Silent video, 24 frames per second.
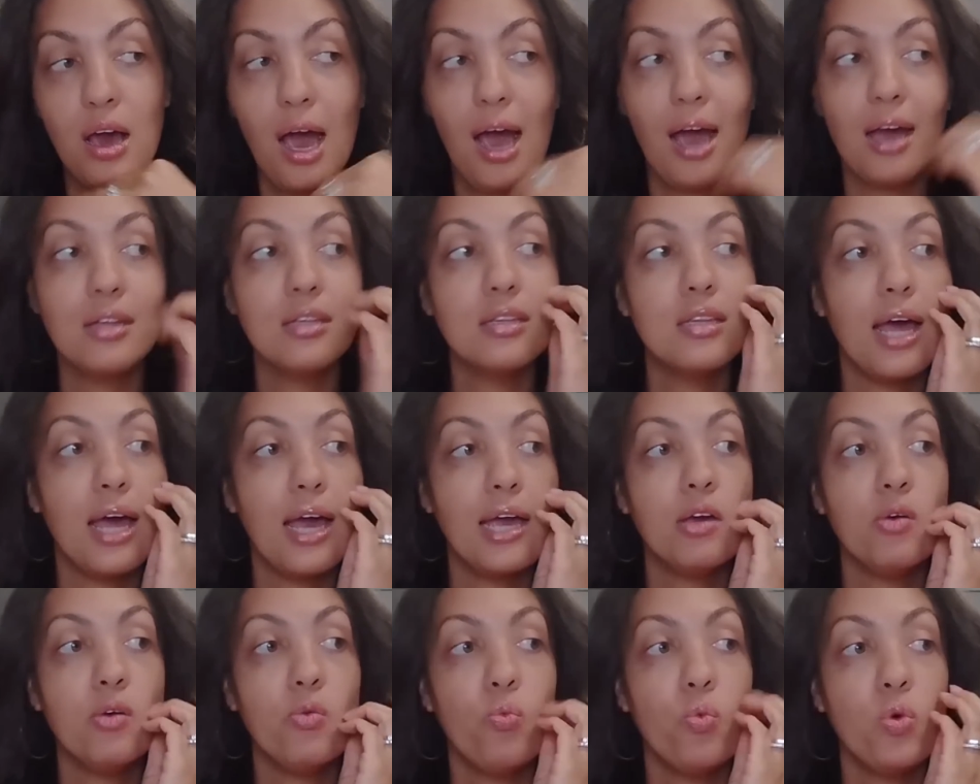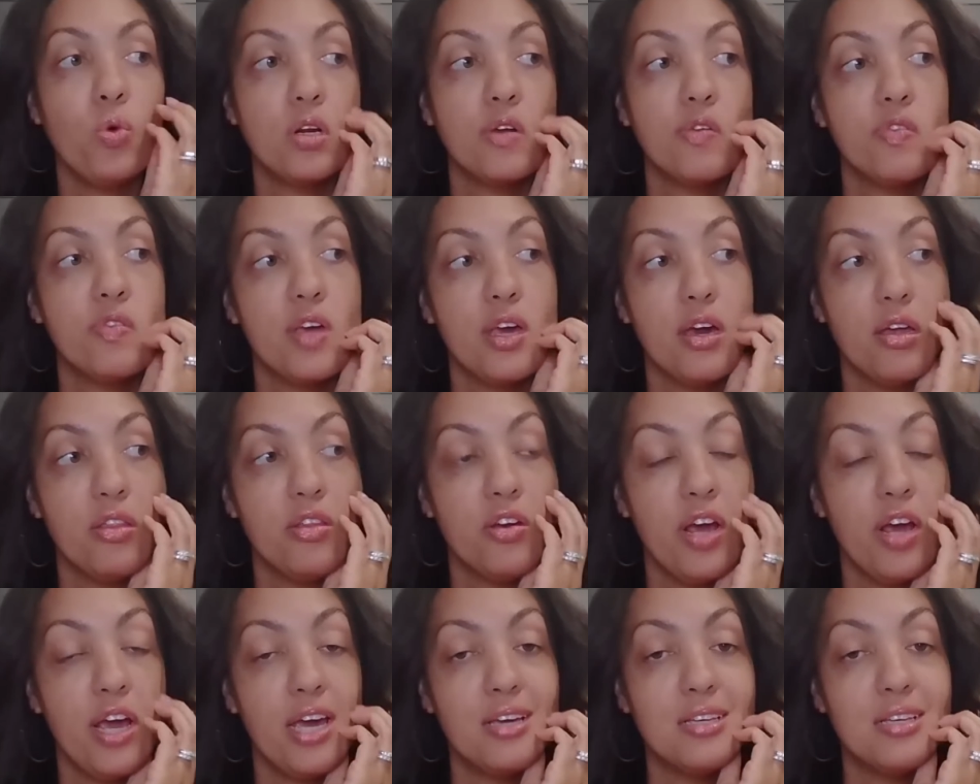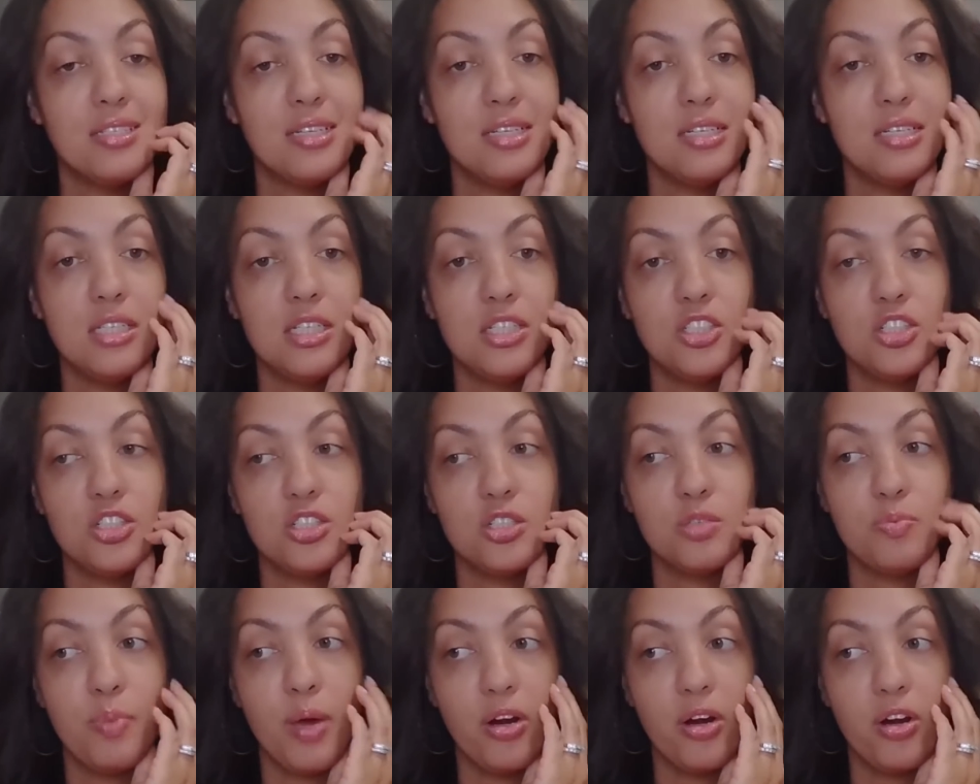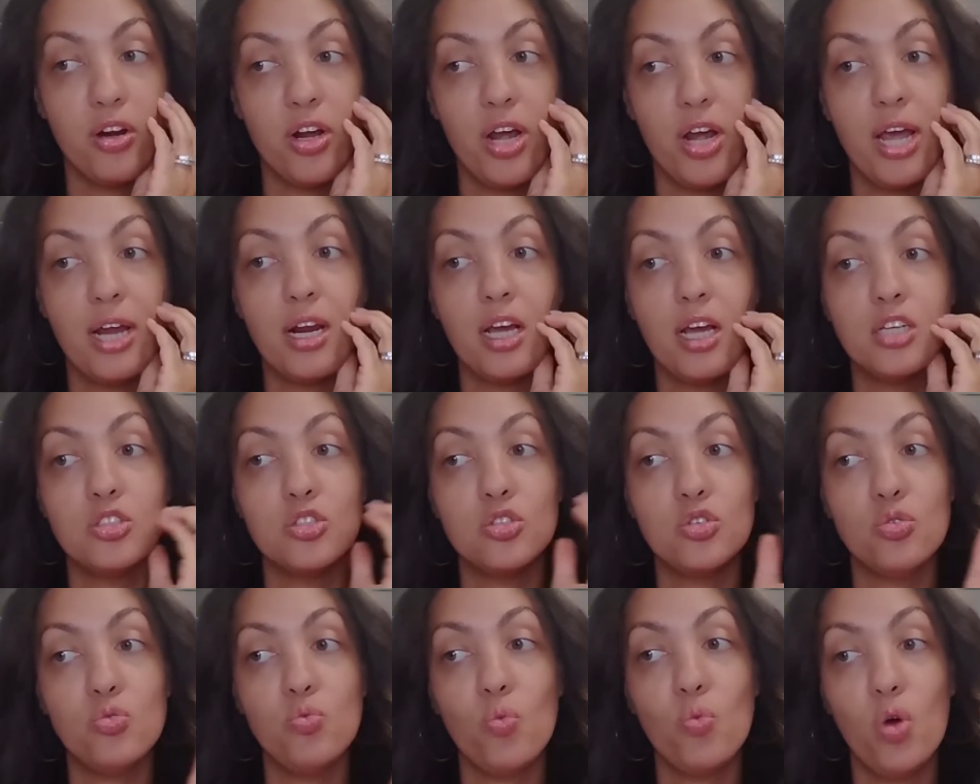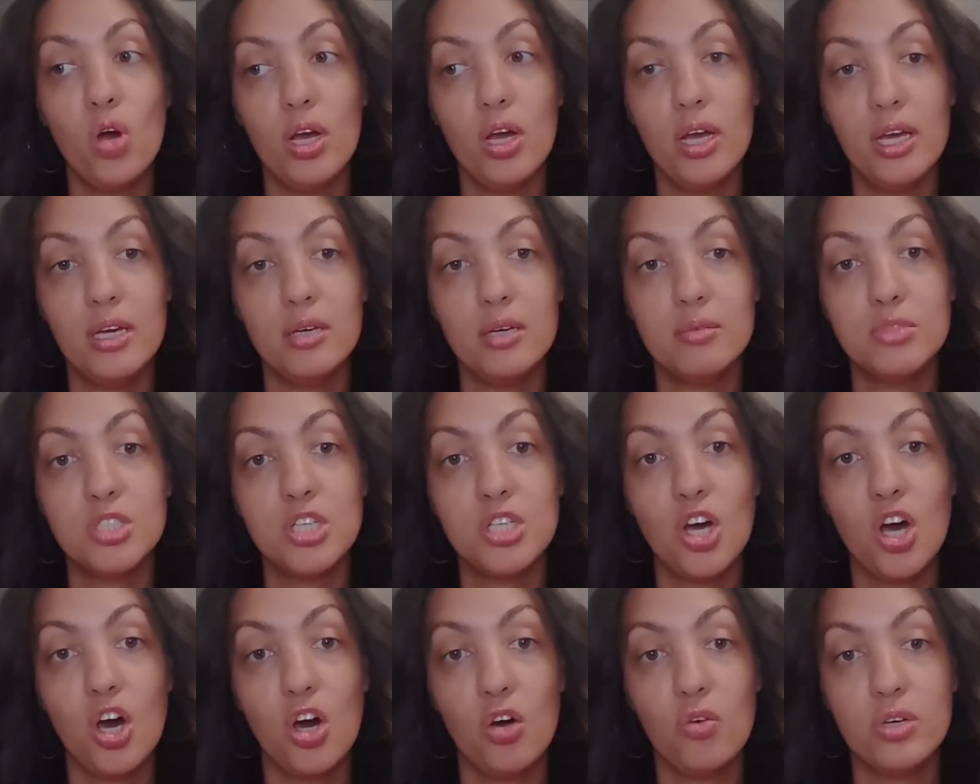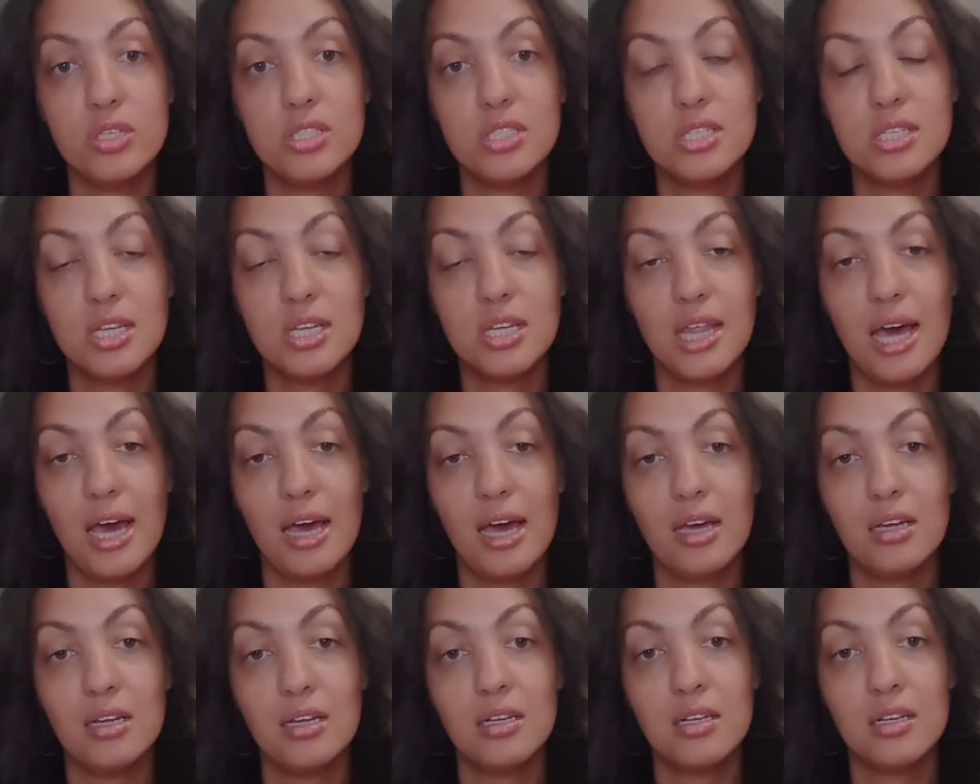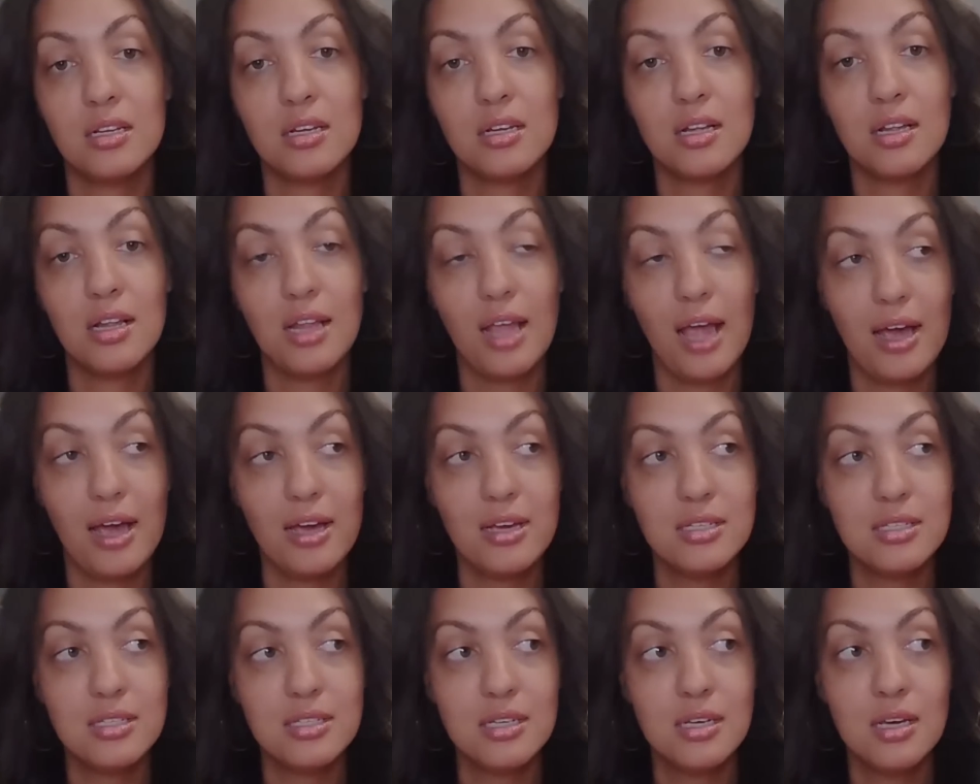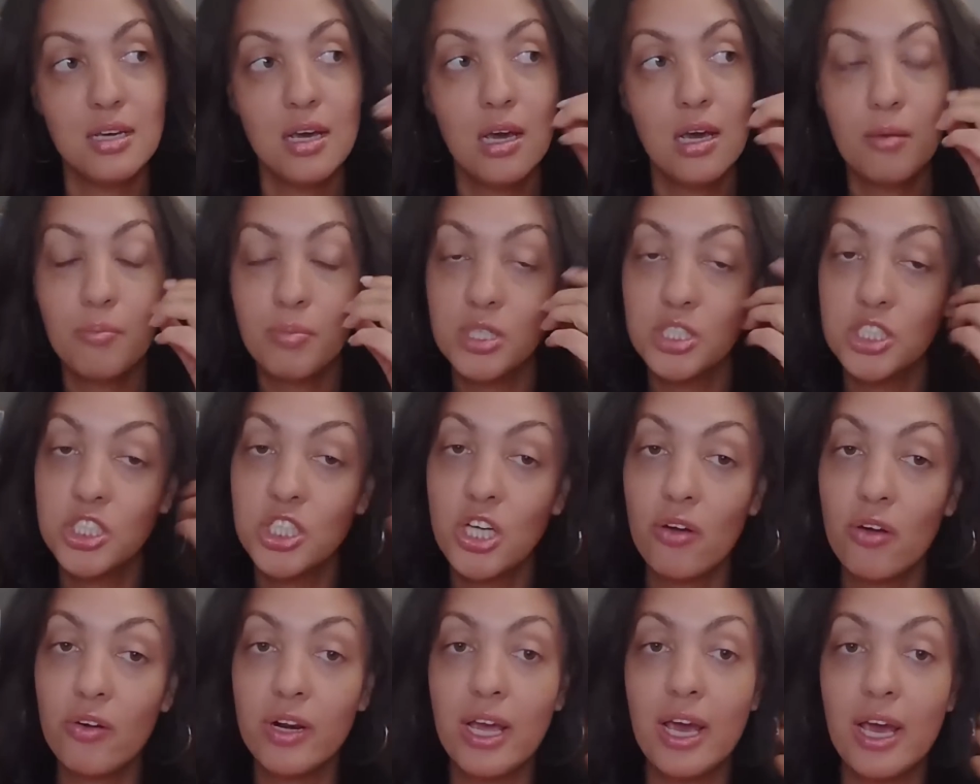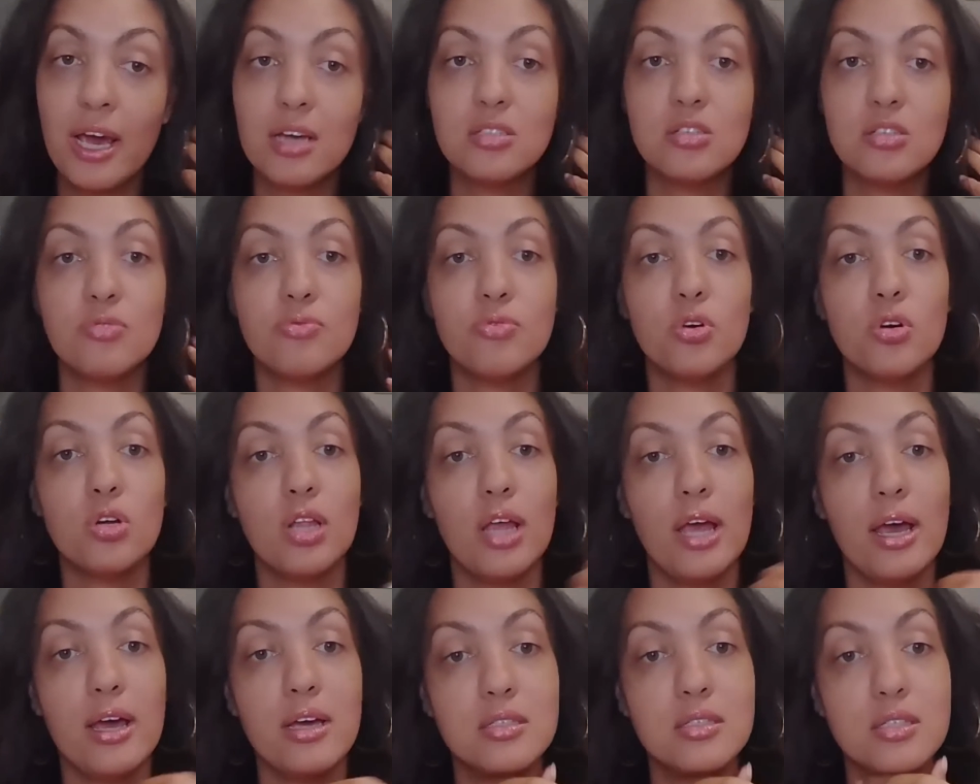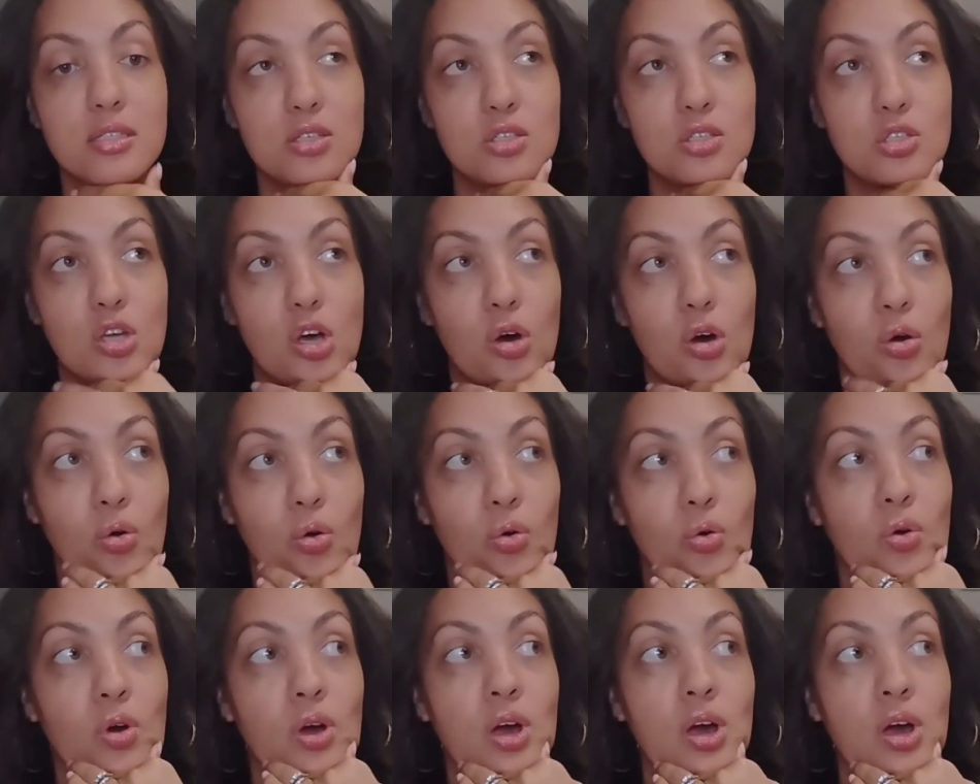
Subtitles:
like one of the other ASD teachers better, and I do want him to go into that class, but she already has a full class. So